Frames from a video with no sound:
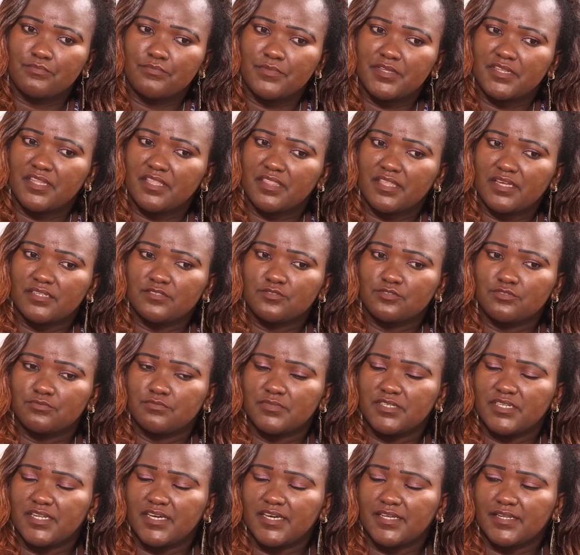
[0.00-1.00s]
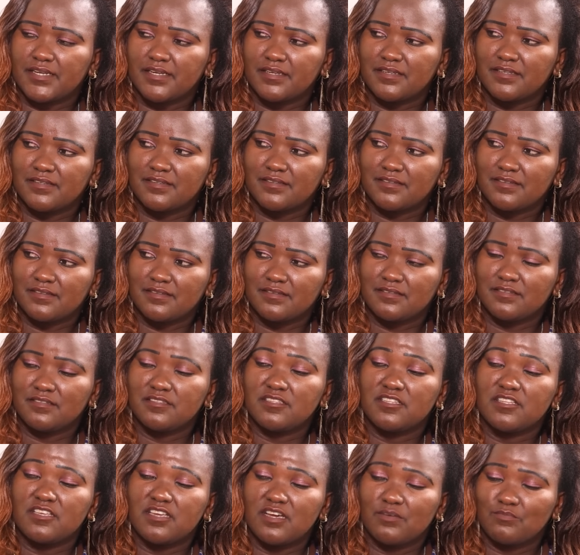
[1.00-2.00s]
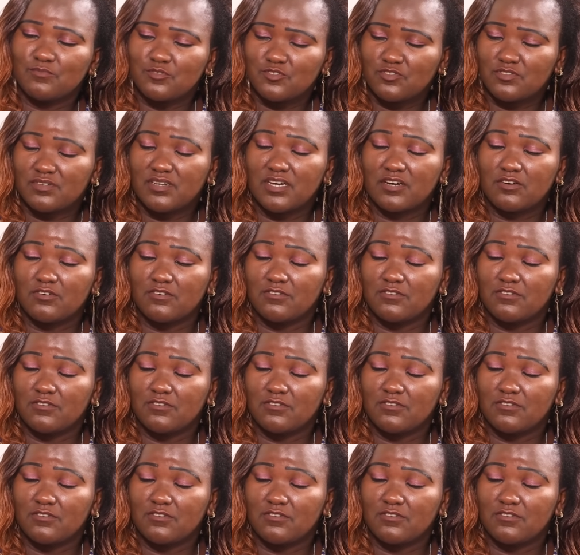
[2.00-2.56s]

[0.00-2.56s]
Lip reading: Mi nadhani tumerara, niliamshwa na